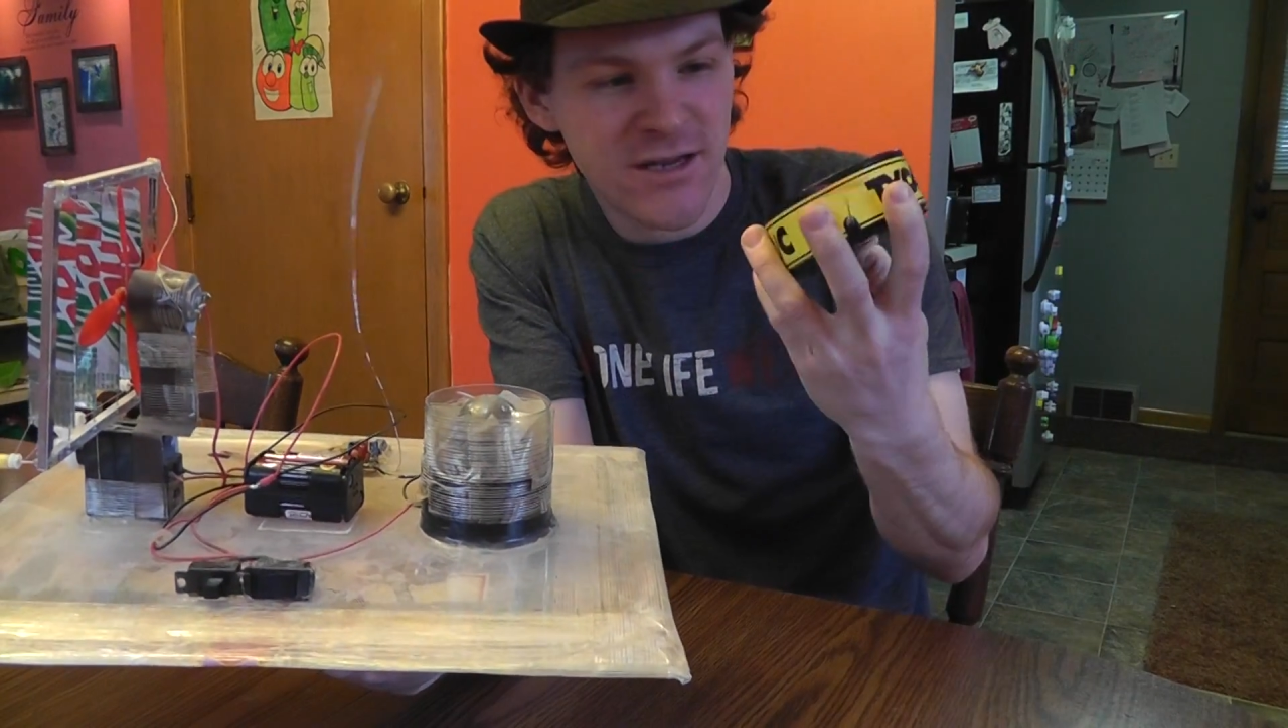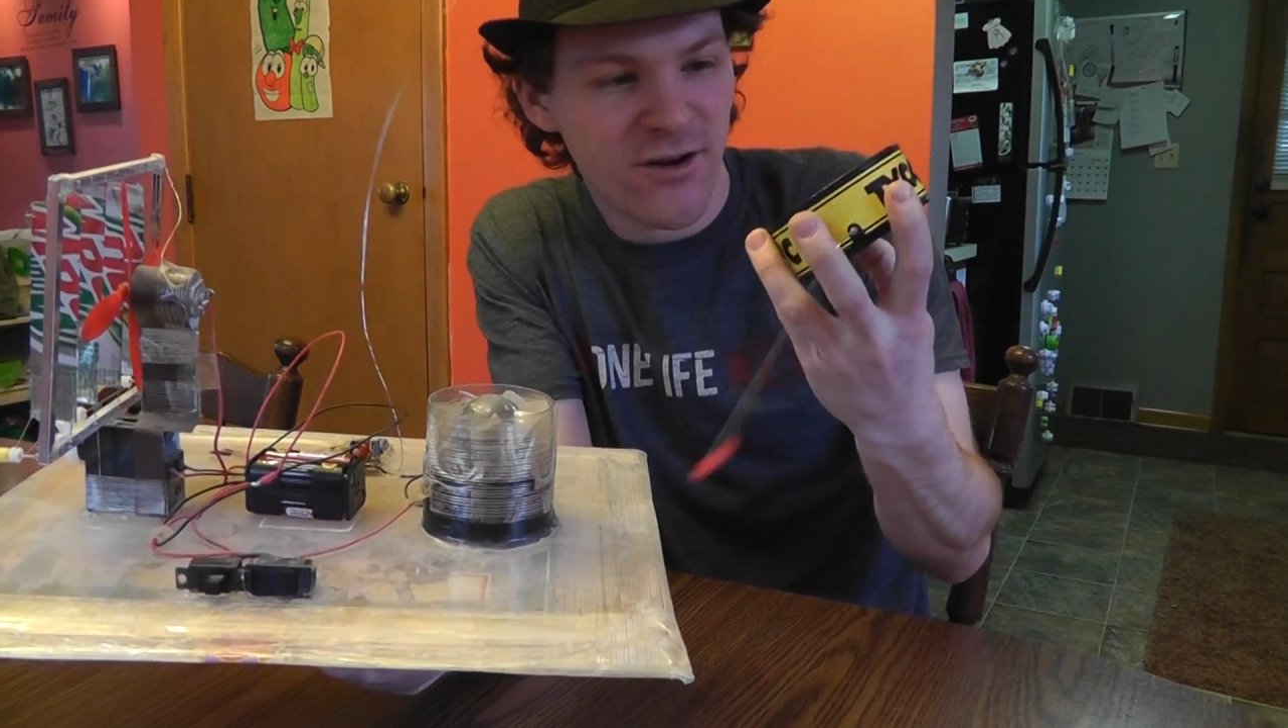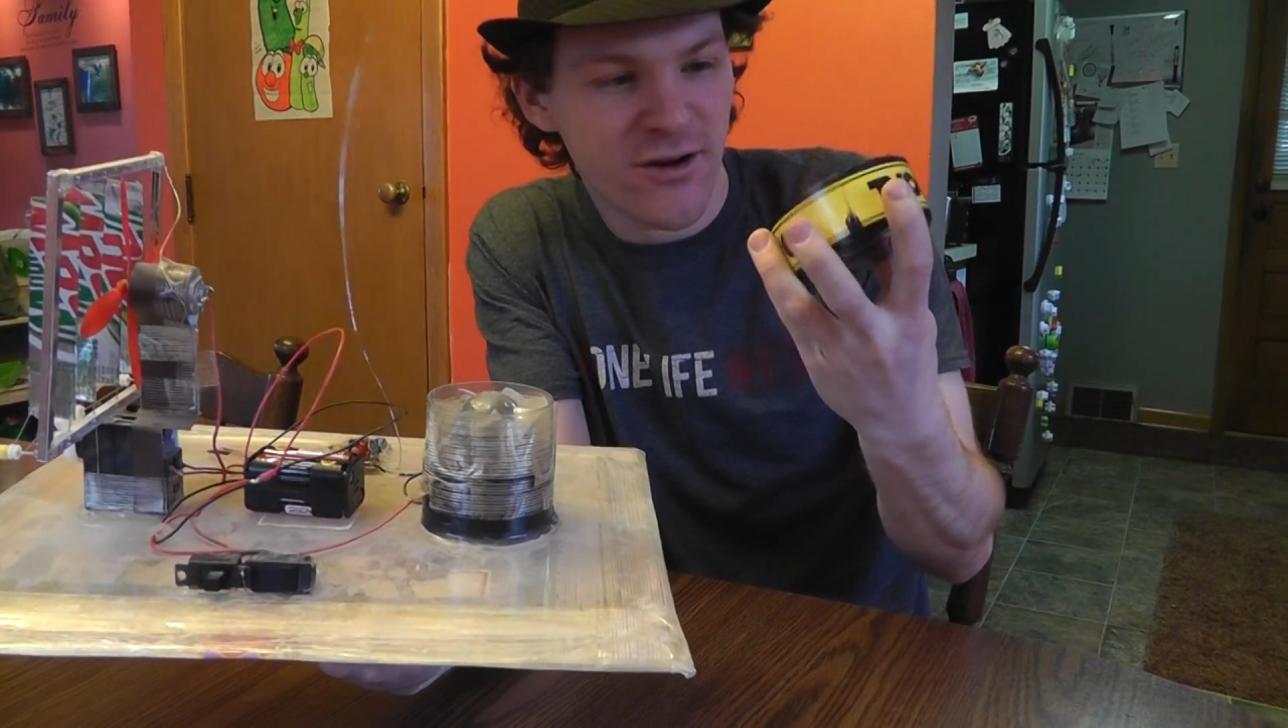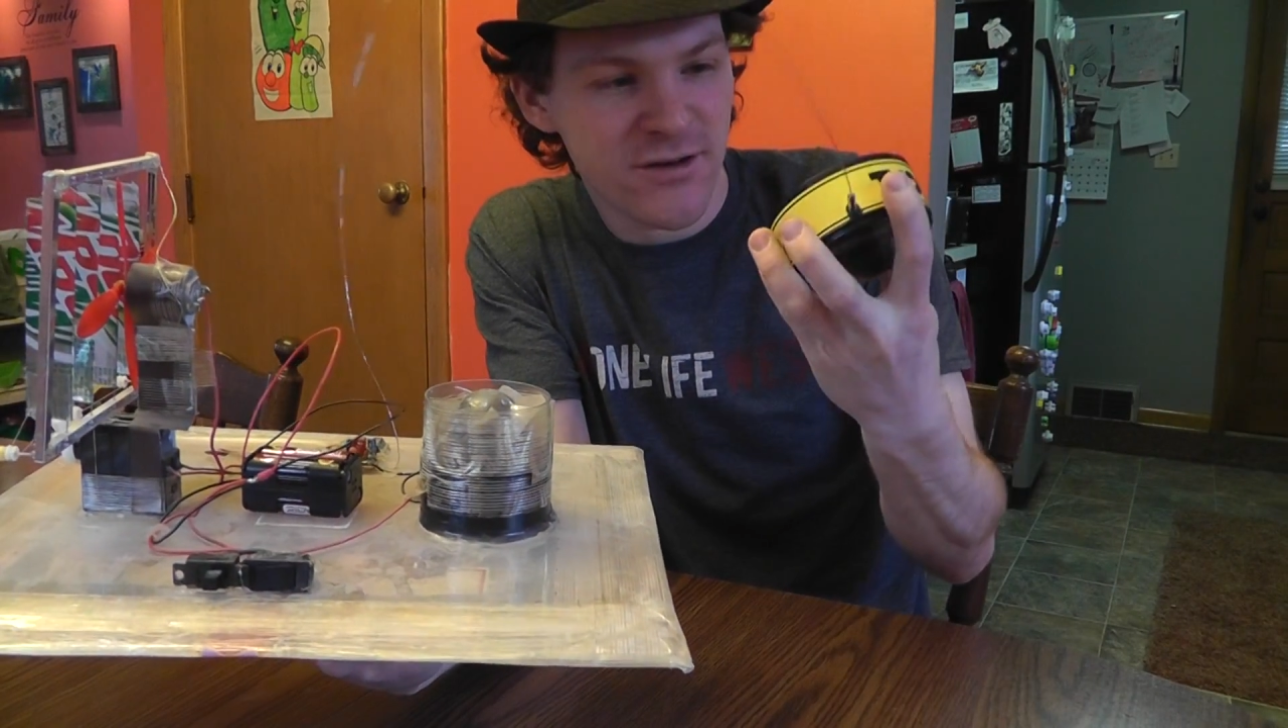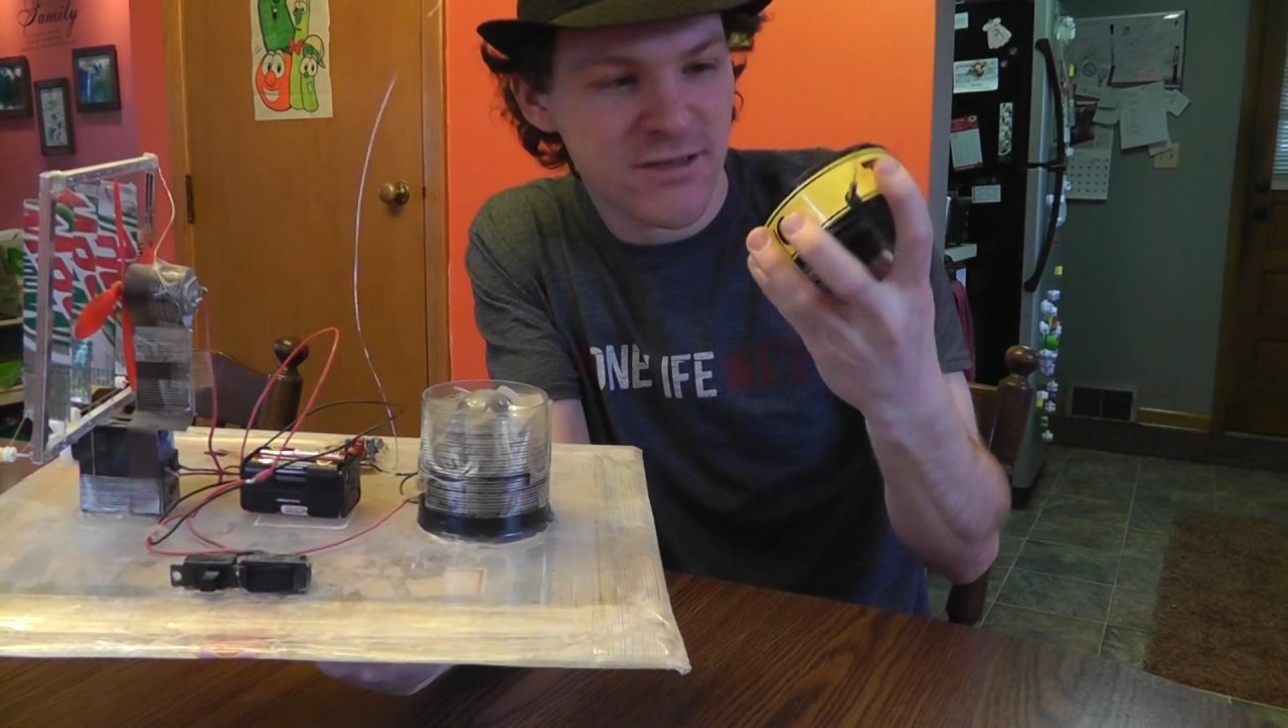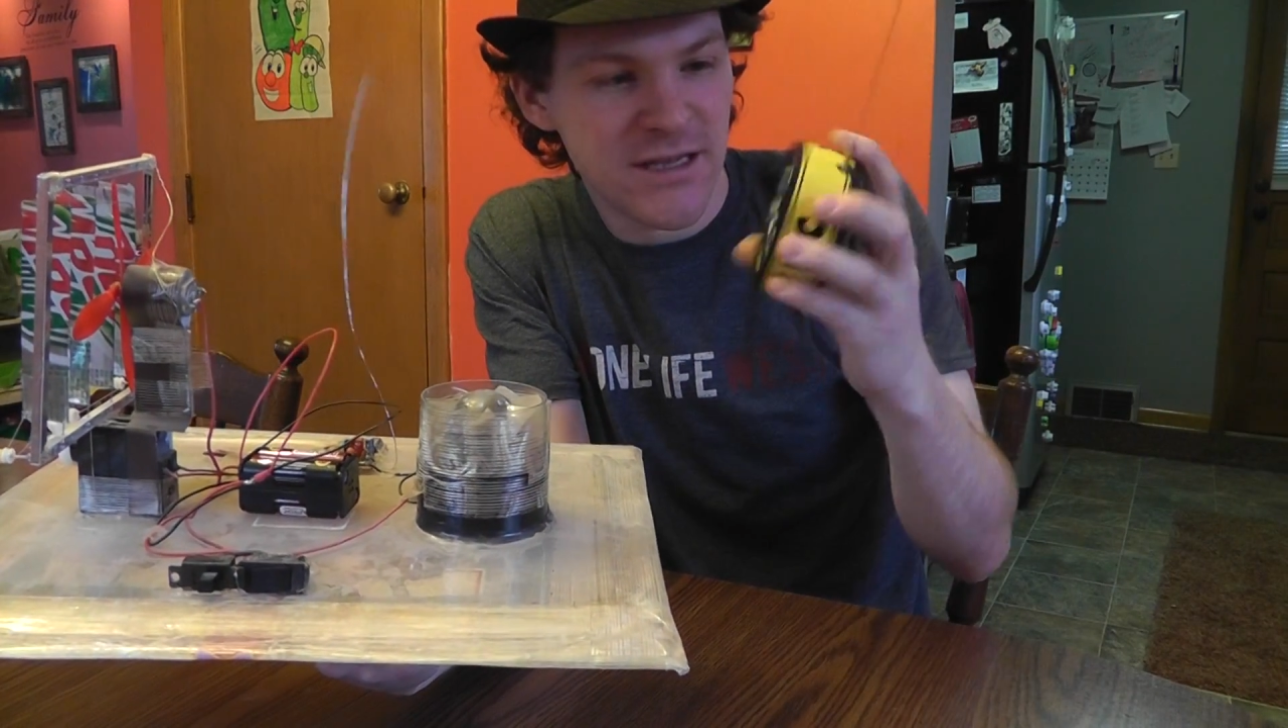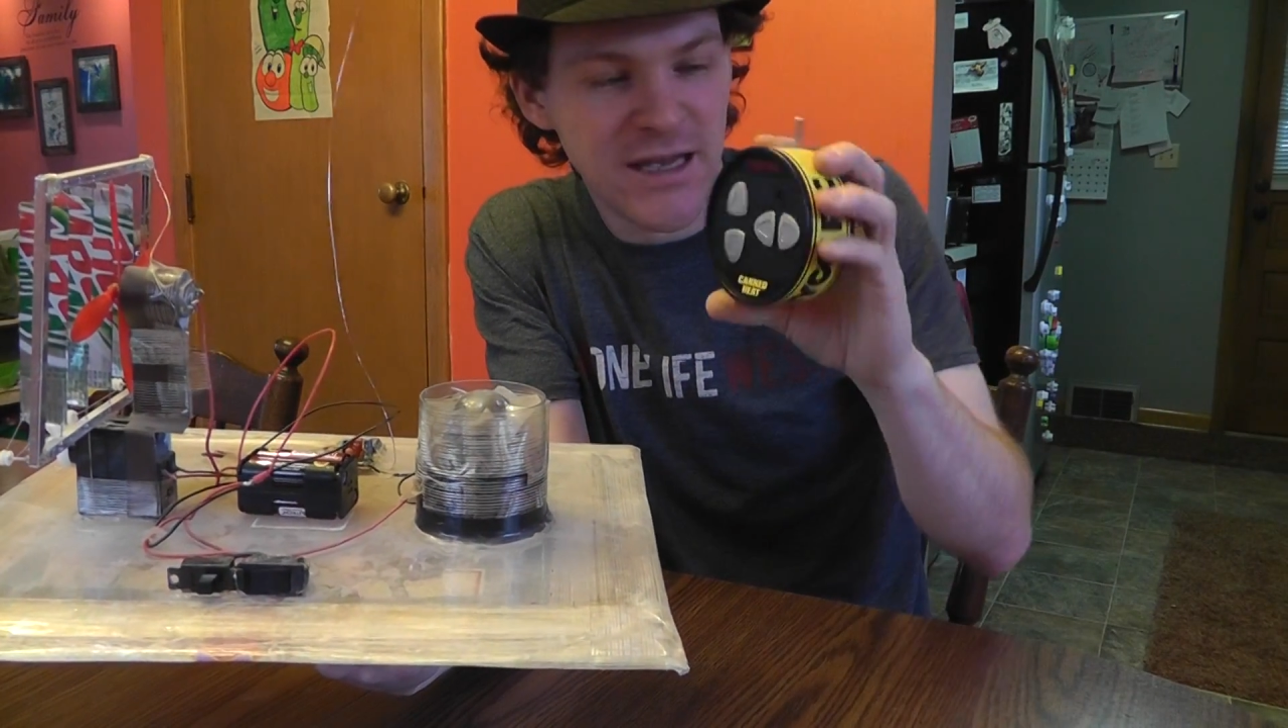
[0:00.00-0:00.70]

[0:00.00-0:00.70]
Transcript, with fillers: cars